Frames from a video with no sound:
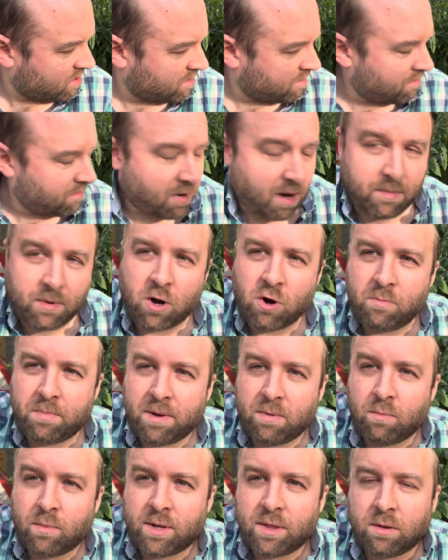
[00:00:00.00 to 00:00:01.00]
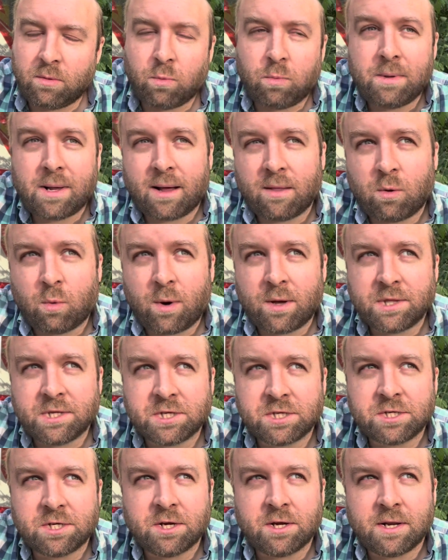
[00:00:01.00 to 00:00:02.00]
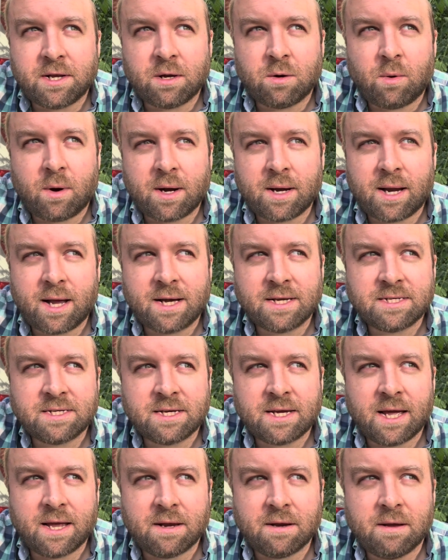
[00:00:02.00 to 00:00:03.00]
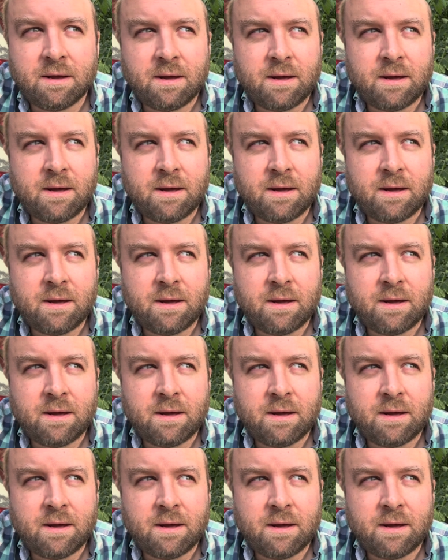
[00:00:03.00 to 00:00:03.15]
But I'm hoping now the weather's turning quite nice again,